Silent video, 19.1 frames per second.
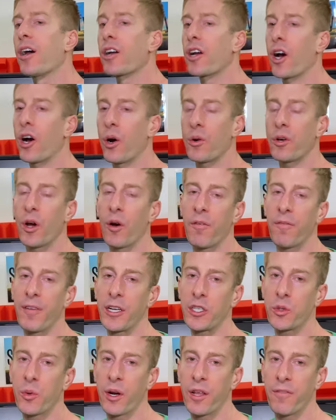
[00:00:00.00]
code
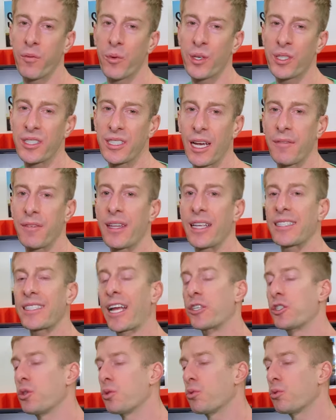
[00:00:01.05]
NOFADE247, that's
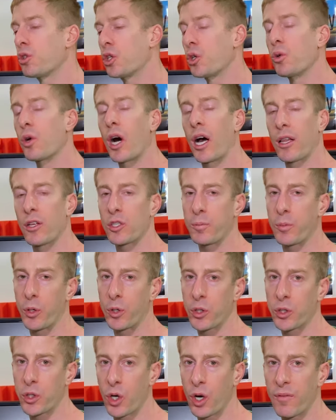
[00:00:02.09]
get you $2 per
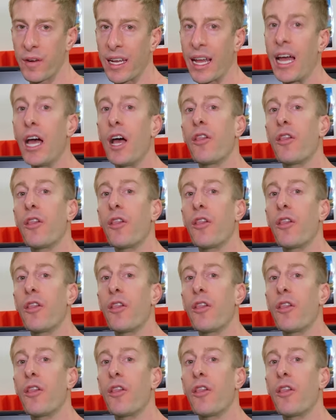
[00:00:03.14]
serving.